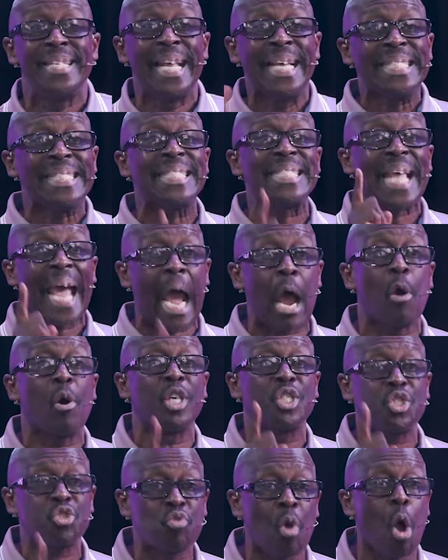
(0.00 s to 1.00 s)
This is how
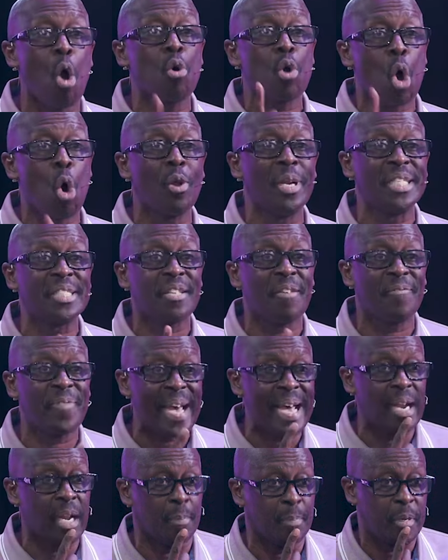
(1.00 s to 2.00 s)
a stronghold is
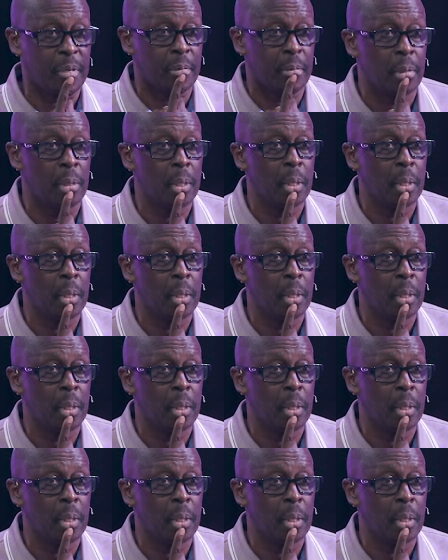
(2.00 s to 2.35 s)
developed.